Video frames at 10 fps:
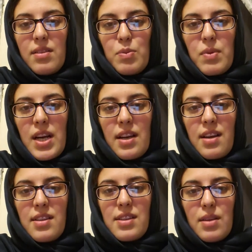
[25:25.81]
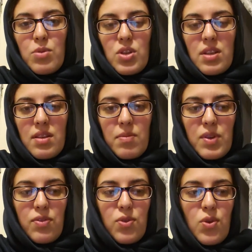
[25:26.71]
my conception
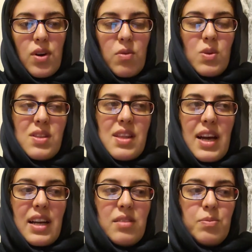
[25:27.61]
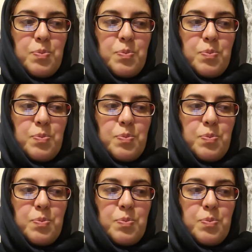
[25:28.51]
before was that